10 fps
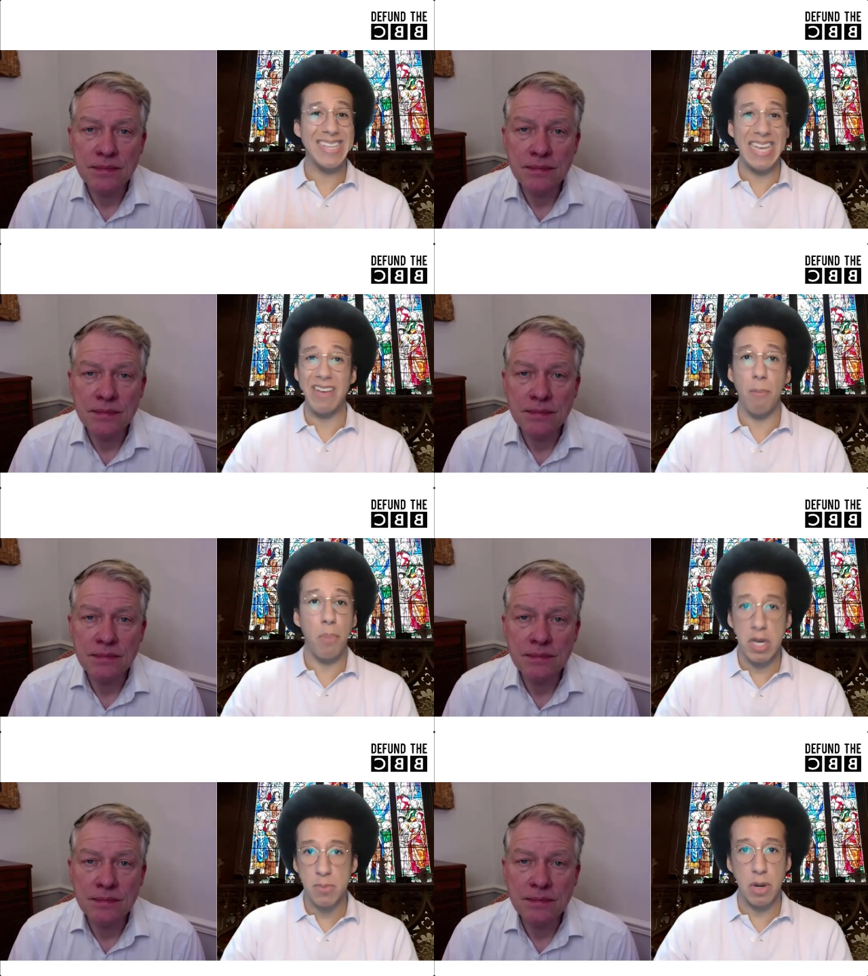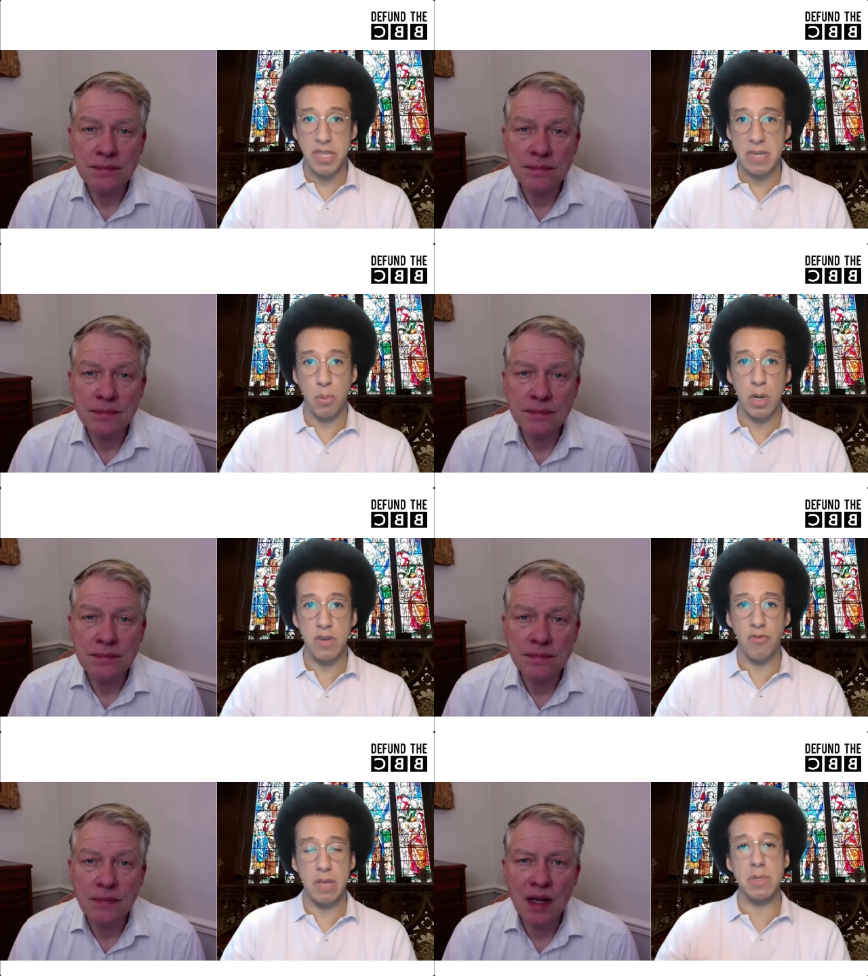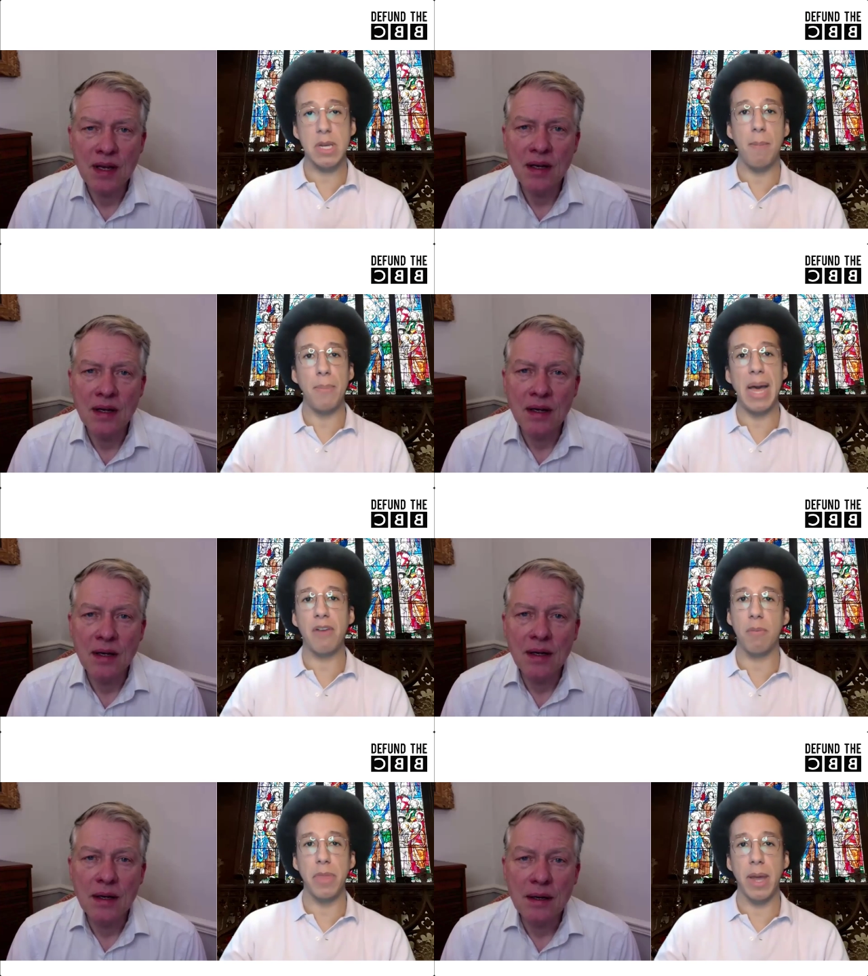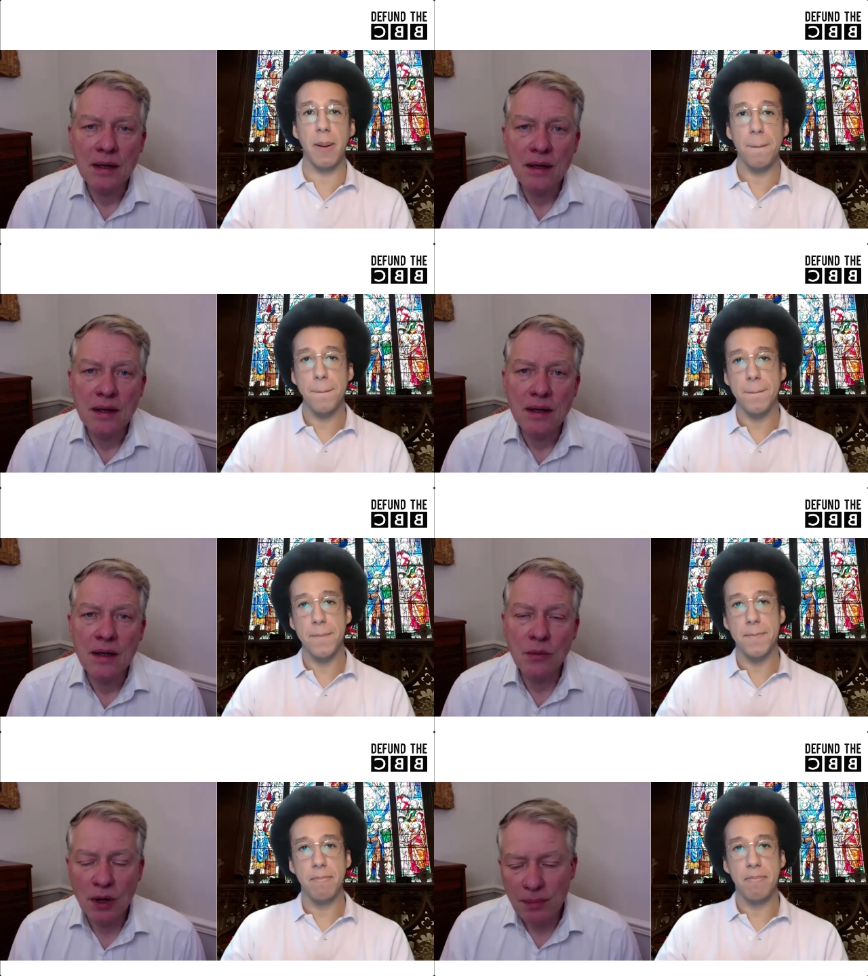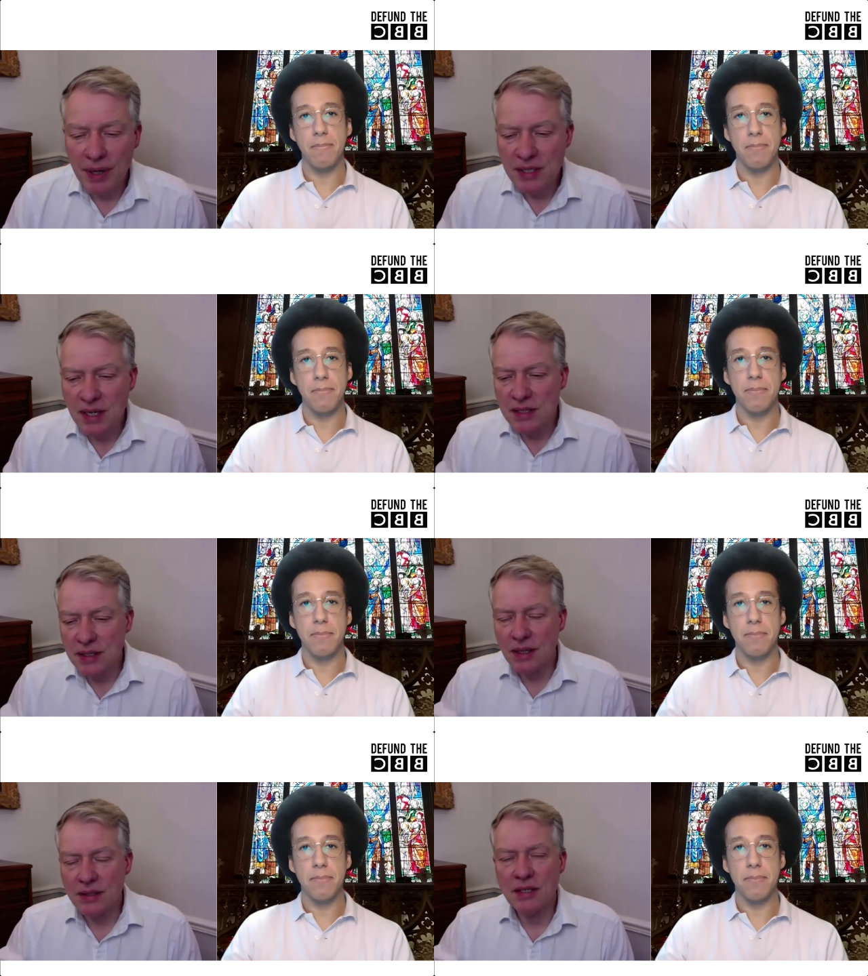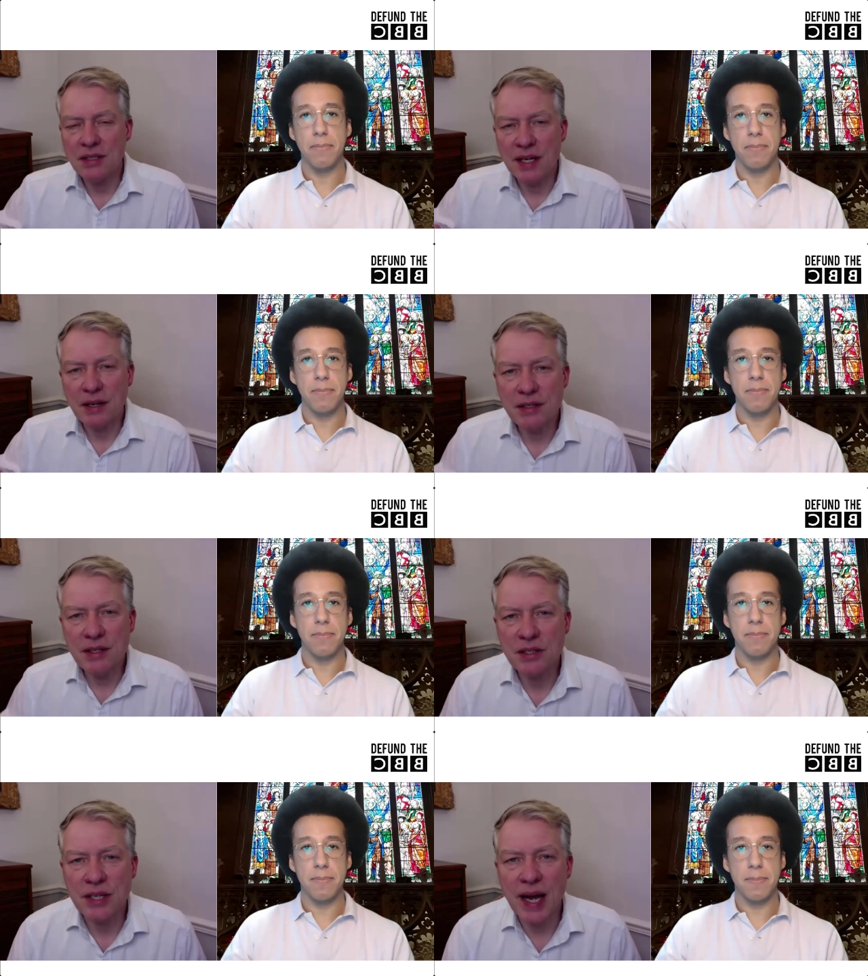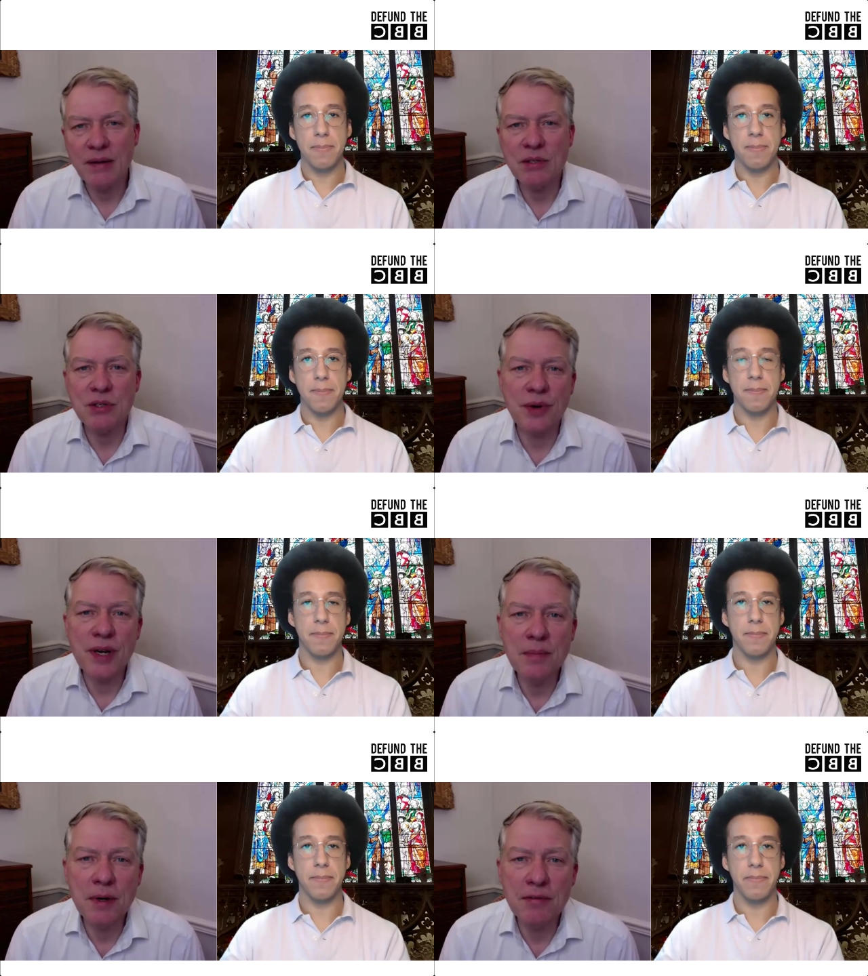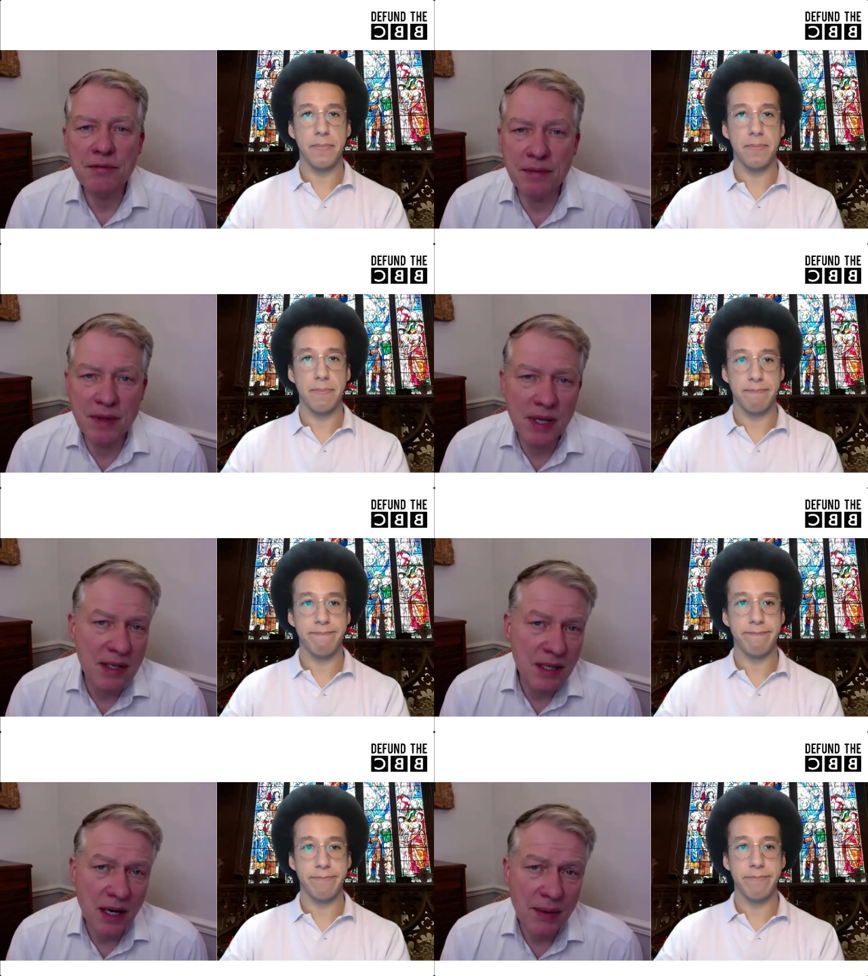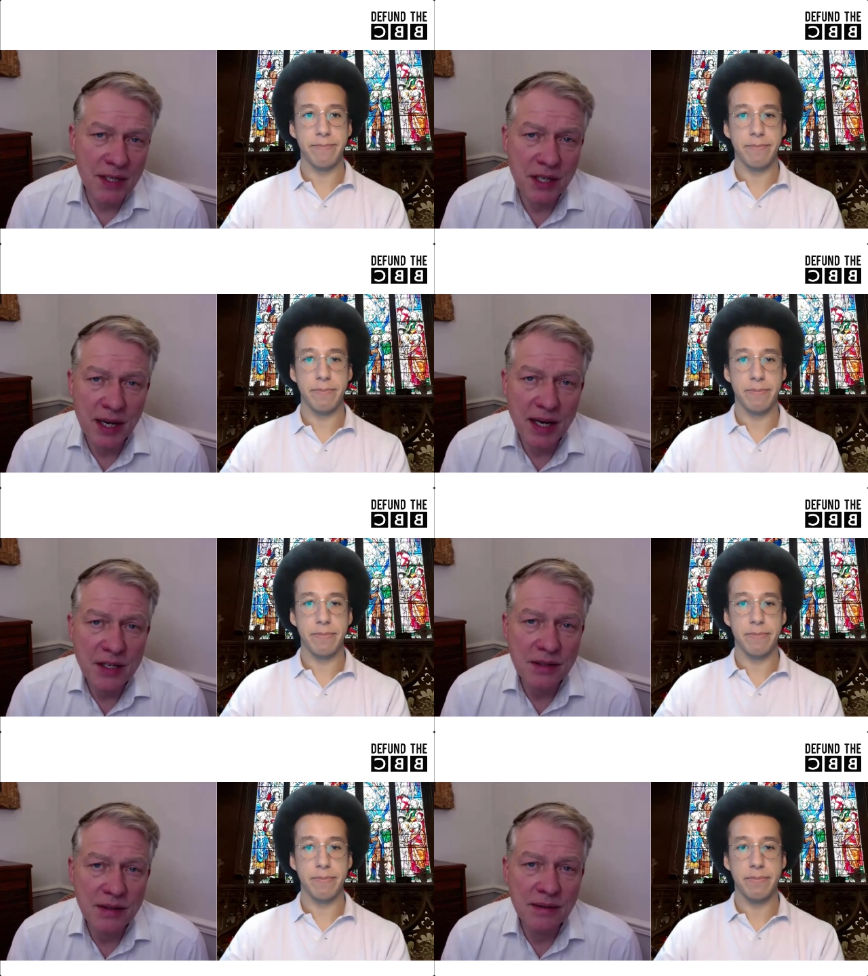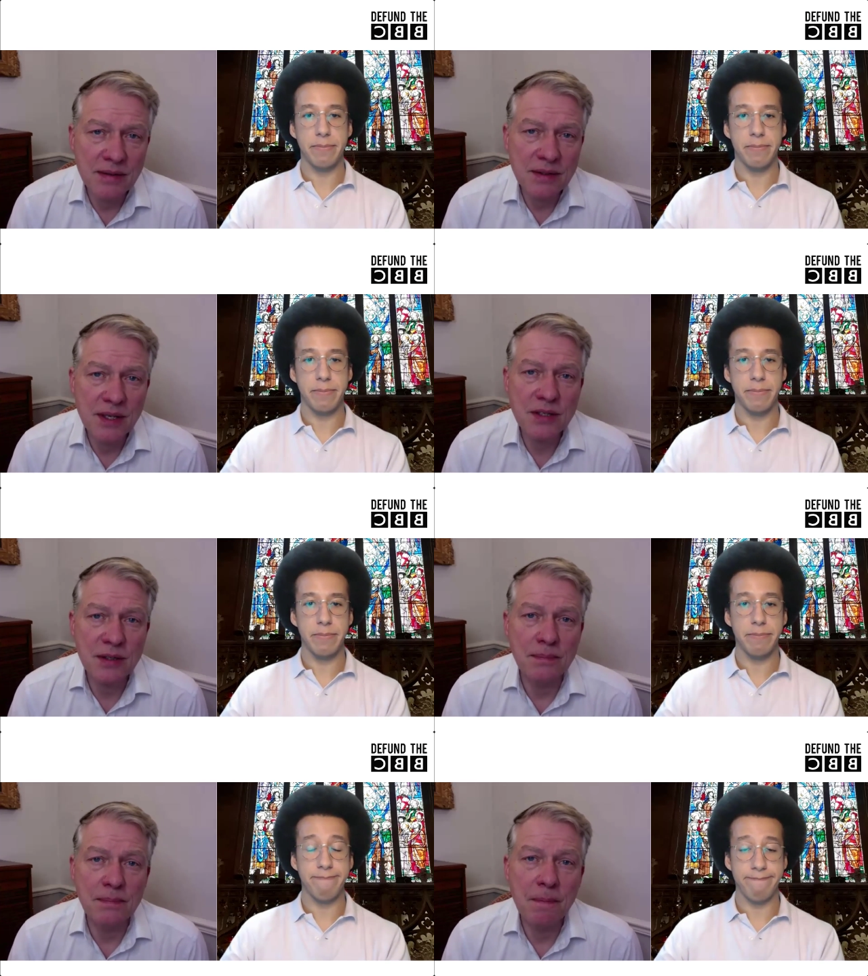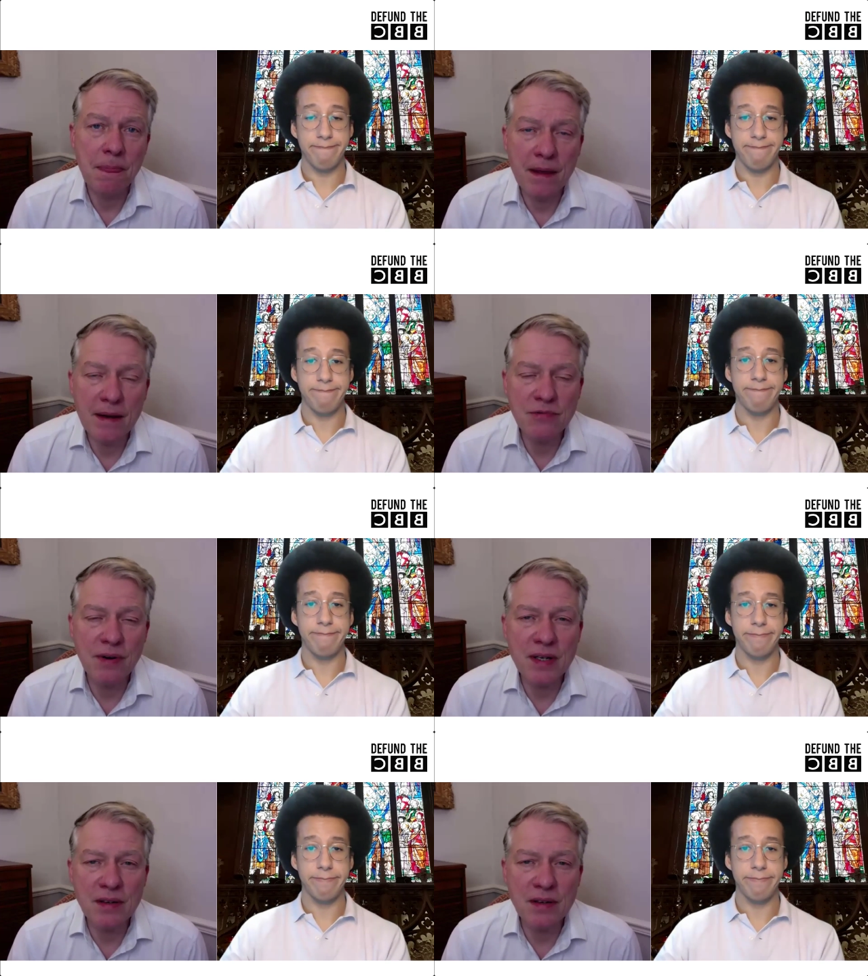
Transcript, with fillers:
Speaker 1: it even possible at this point for them to come back from that?
Speaker 2: Well, because as, as I said, because it's downstream of the entire education system, it's very